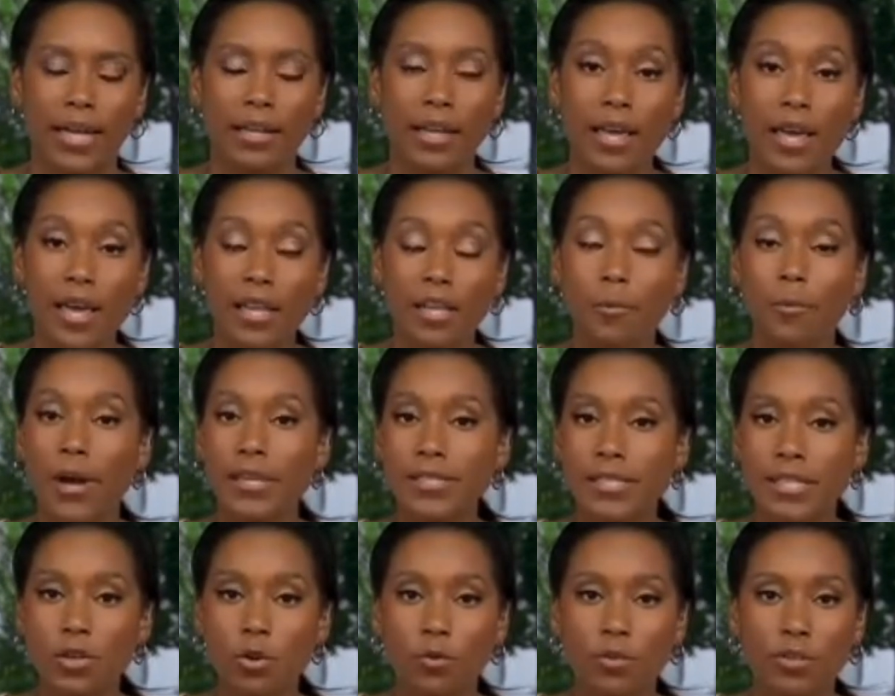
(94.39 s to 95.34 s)
And the
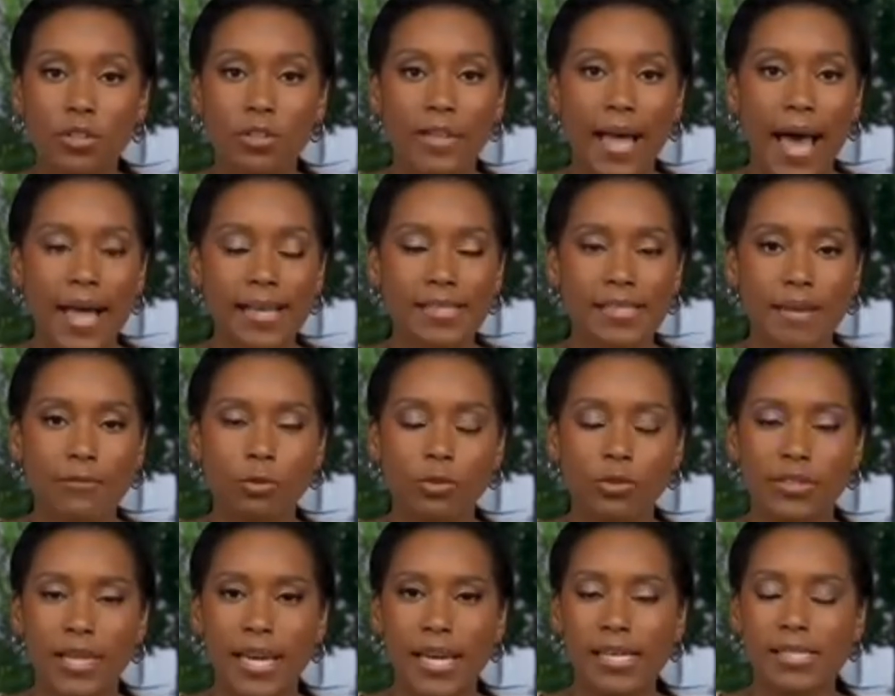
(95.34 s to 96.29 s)
president, over the last
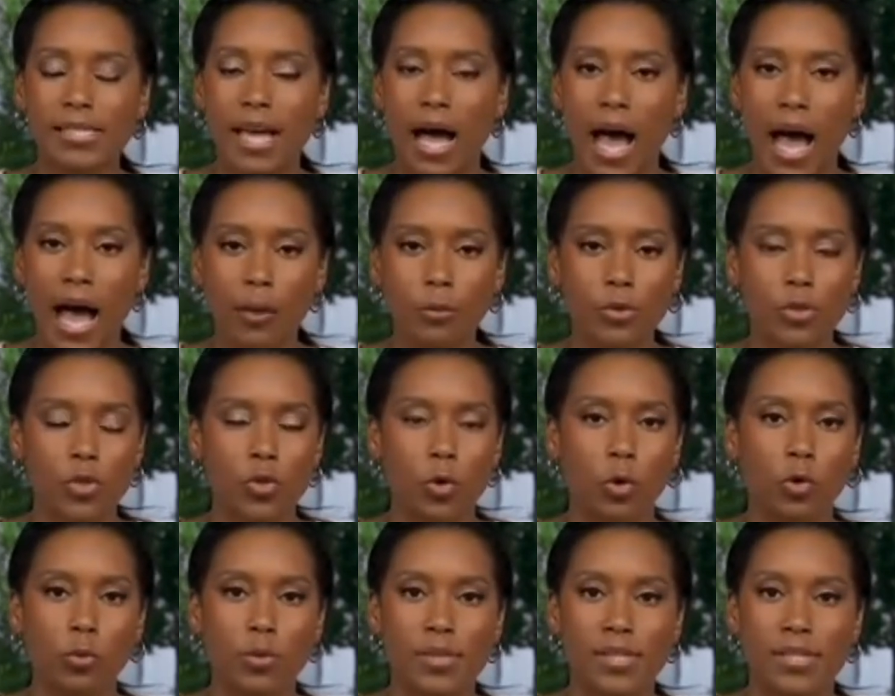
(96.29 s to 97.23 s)
several days, I was
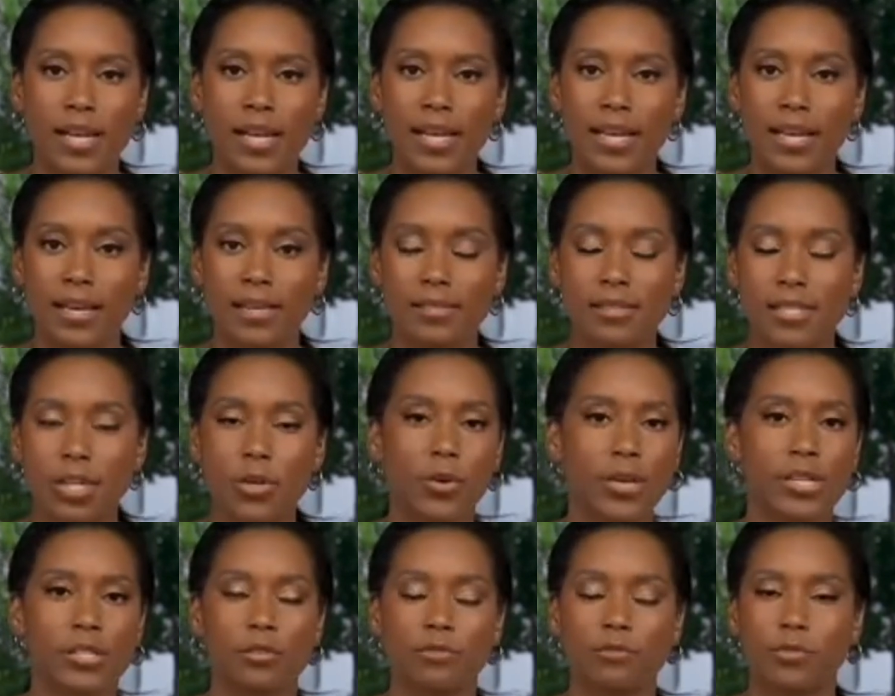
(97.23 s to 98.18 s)
told, was getting a
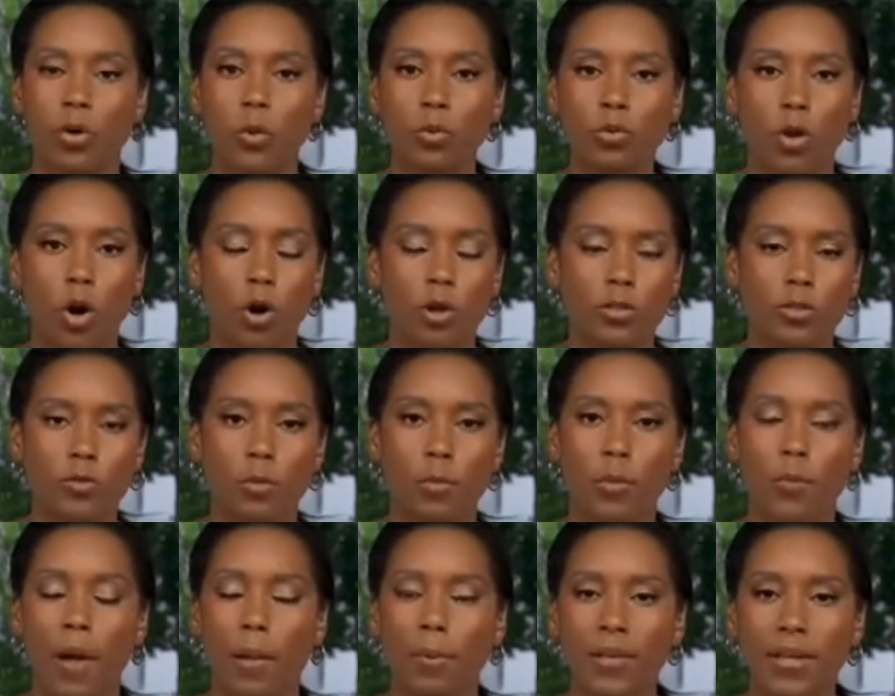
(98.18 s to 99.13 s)
series of phone calls from
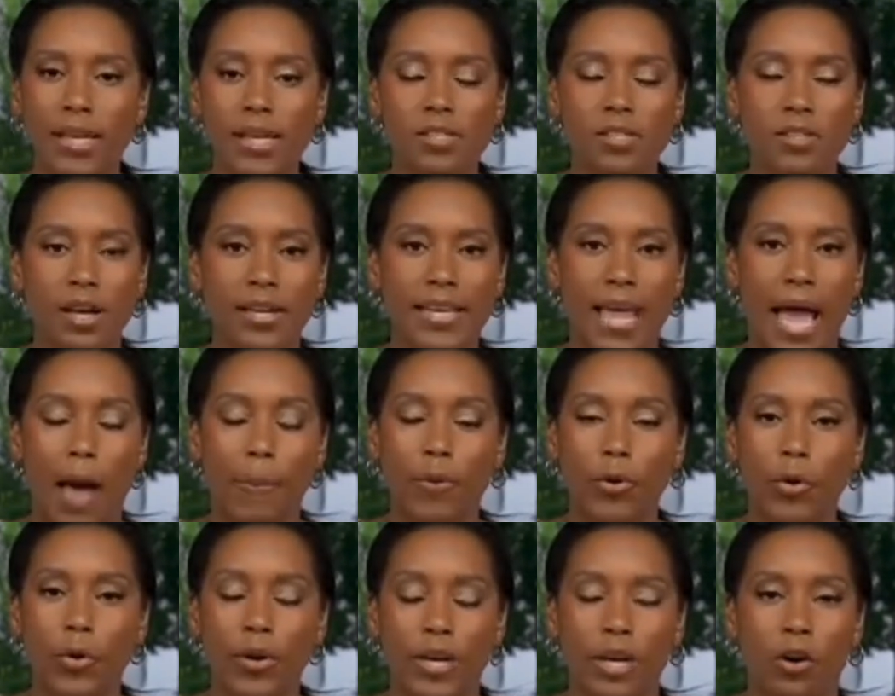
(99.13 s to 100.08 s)
Republicans on
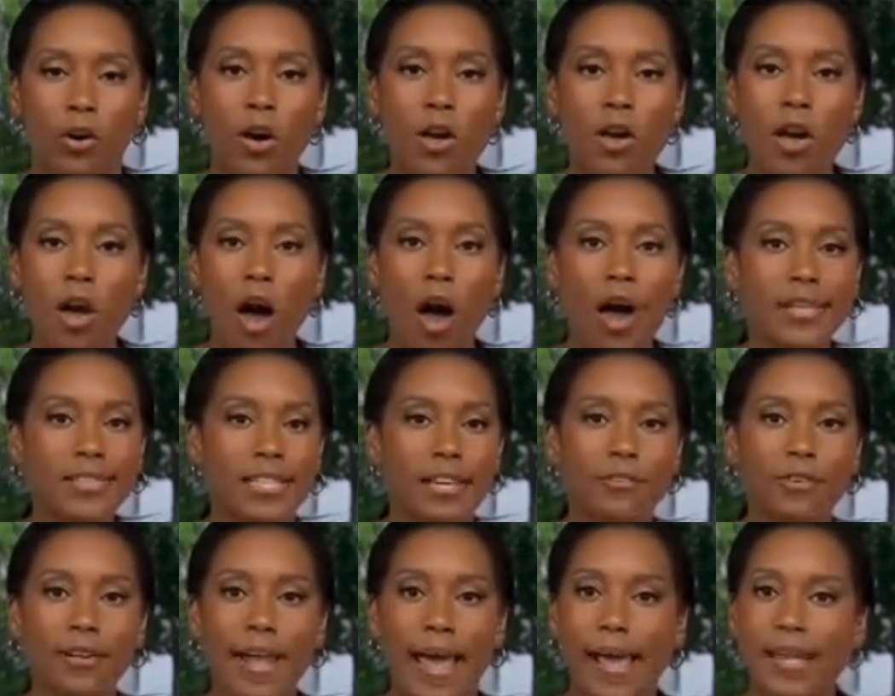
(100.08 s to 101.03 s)
Capitol Hill on
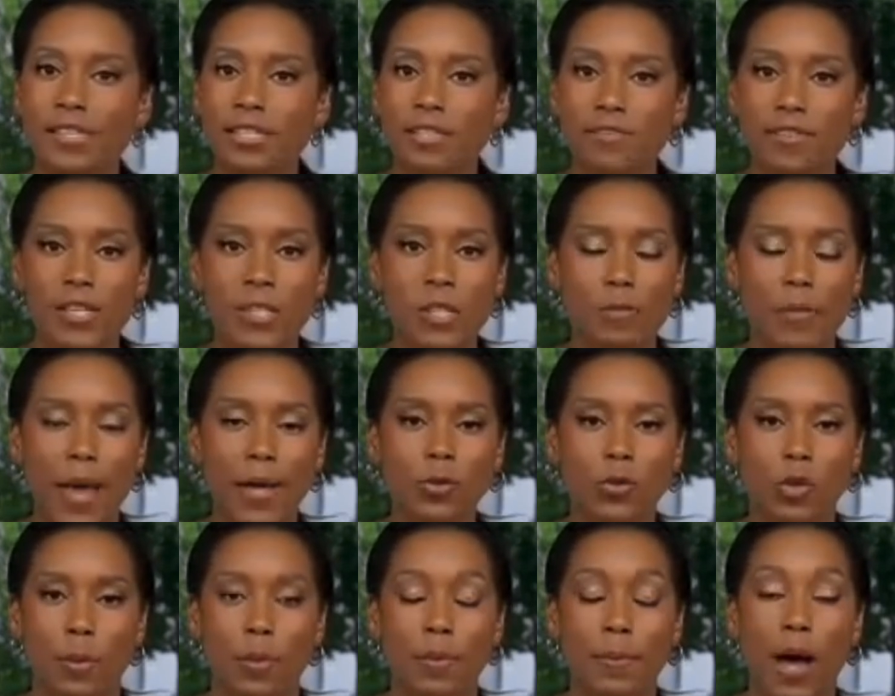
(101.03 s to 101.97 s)
different ends of the
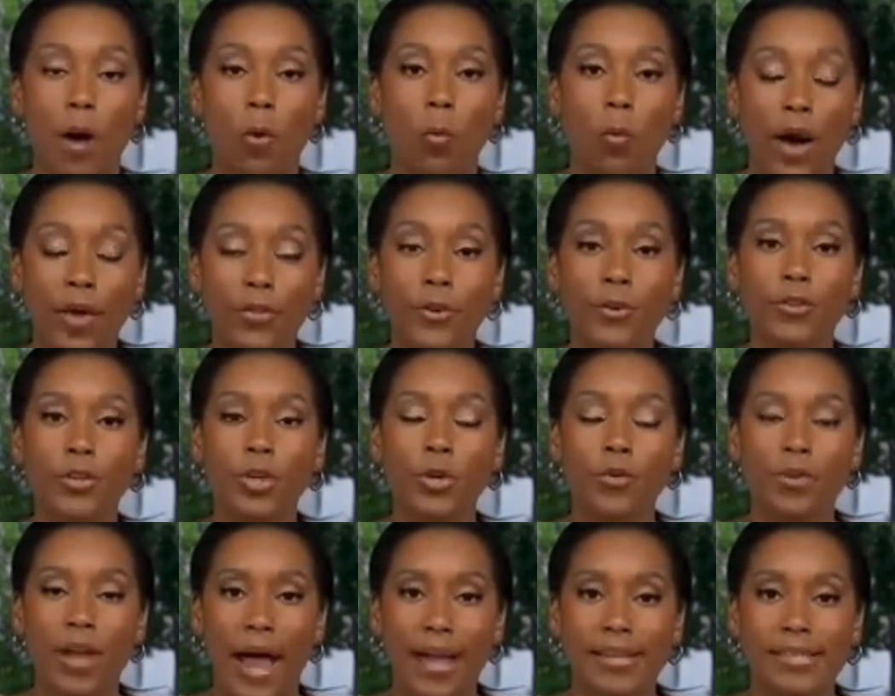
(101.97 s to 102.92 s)
spectrum about whether the
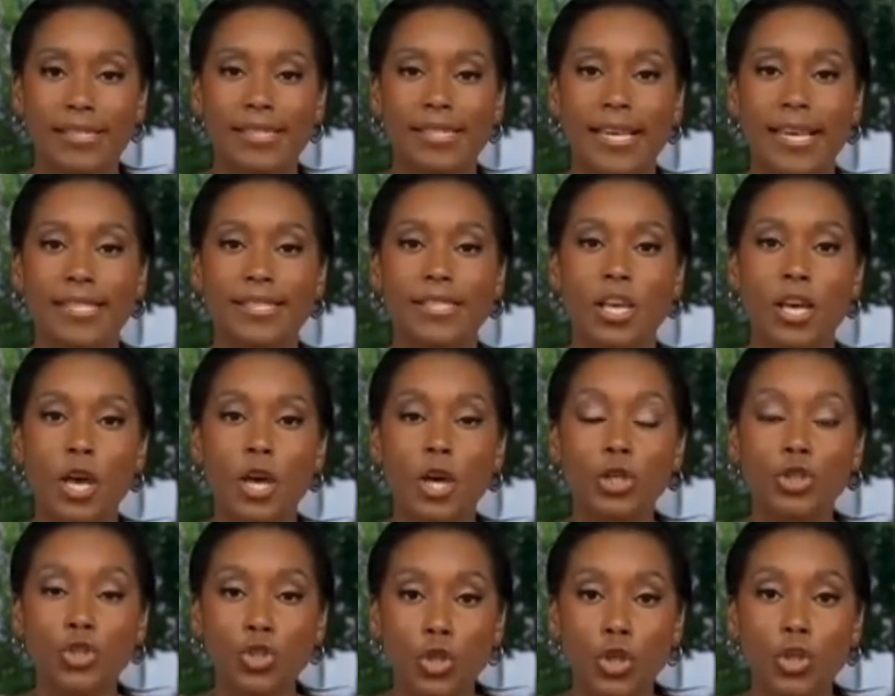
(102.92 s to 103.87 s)
United States
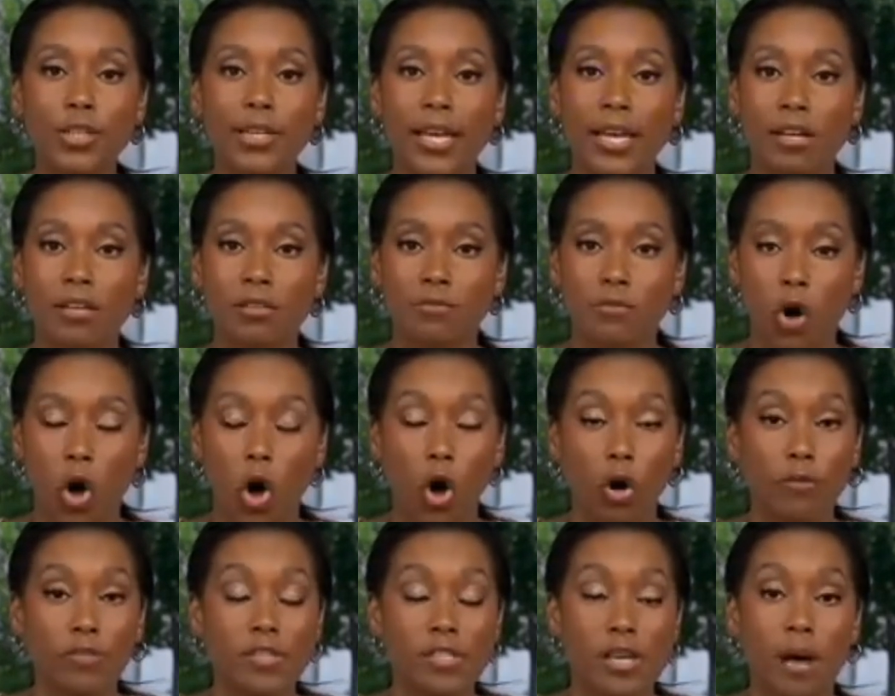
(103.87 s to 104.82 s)
should get involved.